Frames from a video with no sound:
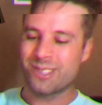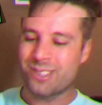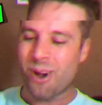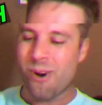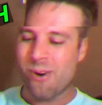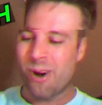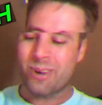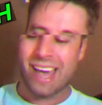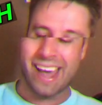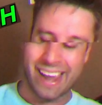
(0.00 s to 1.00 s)
So,
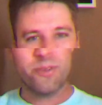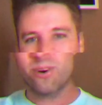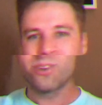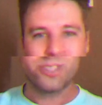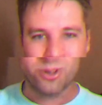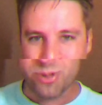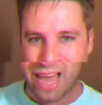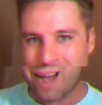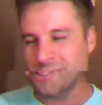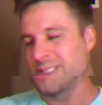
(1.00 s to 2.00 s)
okay, the early
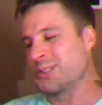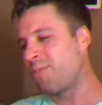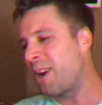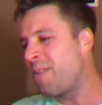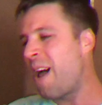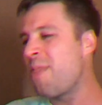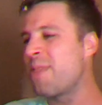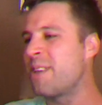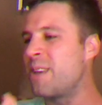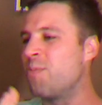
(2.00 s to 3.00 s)
2000s, right around
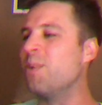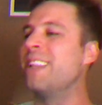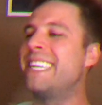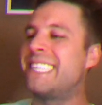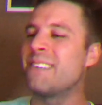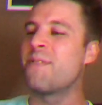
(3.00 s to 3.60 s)
the release of